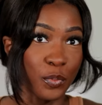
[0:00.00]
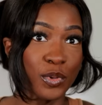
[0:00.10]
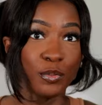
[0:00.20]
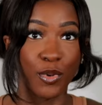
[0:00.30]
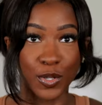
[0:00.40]

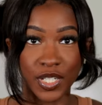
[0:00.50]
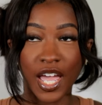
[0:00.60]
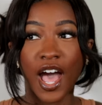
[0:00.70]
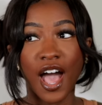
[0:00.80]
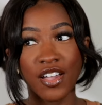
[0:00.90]
will most likely,
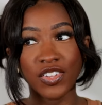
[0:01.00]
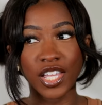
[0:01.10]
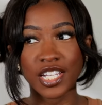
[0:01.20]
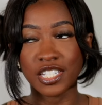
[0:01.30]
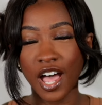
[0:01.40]
I feel
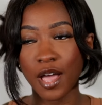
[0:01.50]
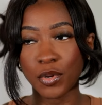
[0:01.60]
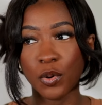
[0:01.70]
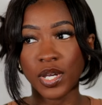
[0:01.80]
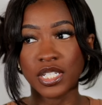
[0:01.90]
like I'm
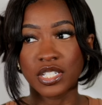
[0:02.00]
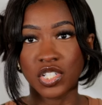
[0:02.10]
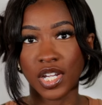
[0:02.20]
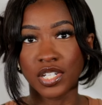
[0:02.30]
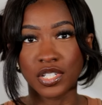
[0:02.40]
going to
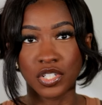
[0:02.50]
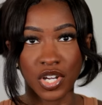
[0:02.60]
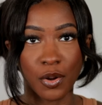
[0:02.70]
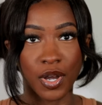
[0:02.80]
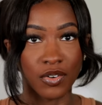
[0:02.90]
change the
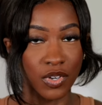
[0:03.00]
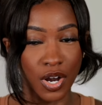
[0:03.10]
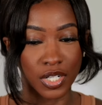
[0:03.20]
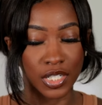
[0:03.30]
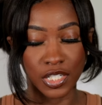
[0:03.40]
shower head
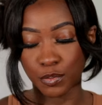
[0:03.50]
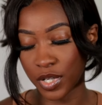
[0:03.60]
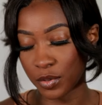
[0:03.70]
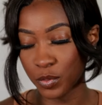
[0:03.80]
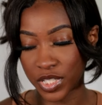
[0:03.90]
regardless,
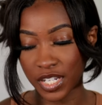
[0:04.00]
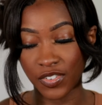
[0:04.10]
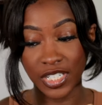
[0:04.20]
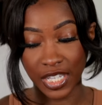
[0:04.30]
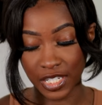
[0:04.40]
but we'll see if
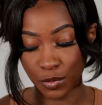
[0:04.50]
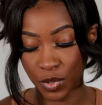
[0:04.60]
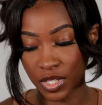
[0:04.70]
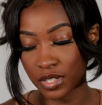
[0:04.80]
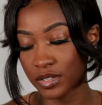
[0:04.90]
it's this
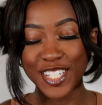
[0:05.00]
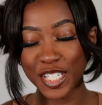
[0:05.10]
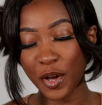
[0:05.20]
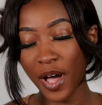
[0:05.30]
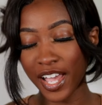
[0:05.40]
one.
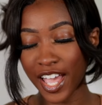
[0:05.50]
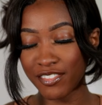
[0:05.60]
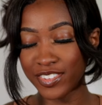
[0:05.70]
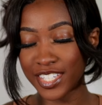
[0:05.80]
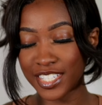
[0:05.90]
So I
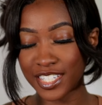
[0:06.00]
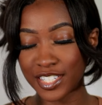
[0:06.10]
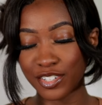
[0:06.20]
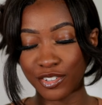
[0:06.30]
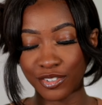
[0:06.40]
have
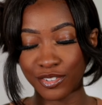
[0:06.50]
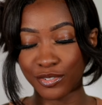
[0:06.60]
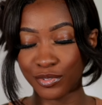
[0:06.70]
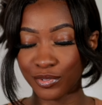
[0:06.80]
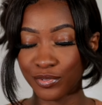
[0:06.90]
this
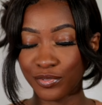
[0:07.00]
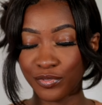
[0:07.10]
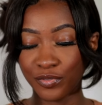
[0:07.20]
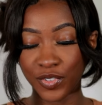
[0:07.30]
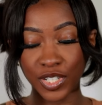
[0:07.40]

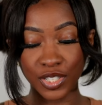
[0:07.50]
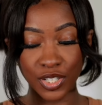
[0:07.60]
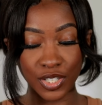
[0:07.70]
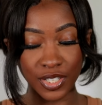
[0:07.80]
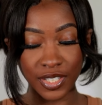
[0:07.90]

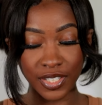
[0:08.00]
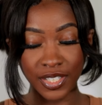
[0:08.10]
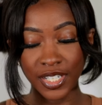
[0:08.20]
Fearlearn